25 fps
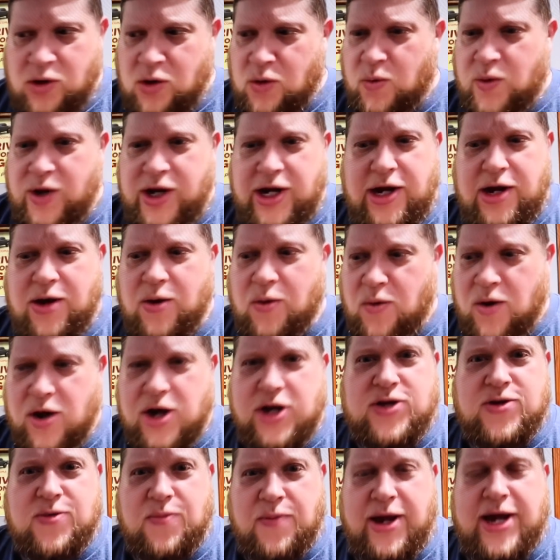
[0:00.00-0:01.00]
We
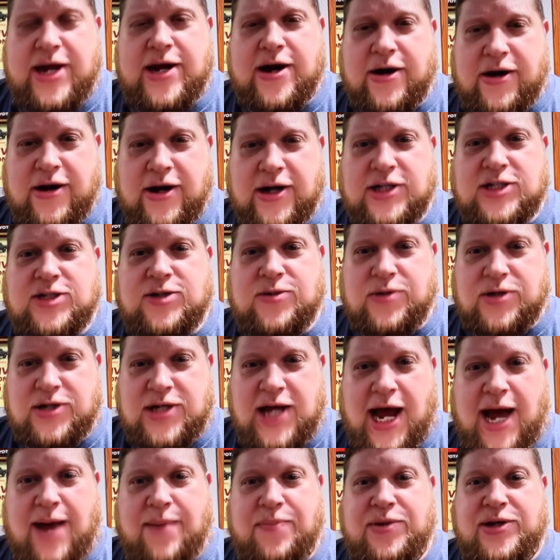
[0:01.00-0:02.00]
want to make our customers
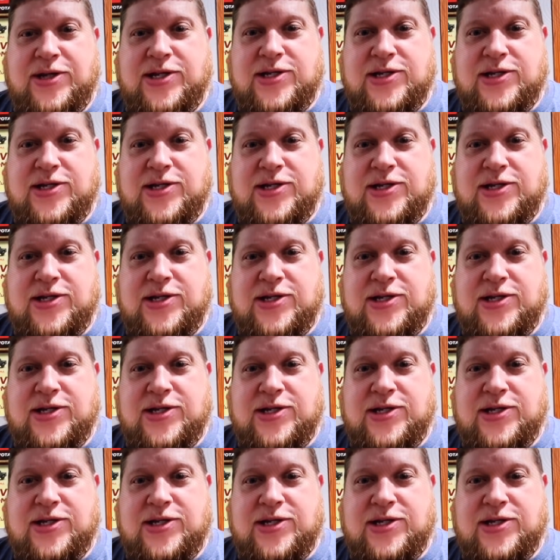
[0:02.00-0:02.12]
happy.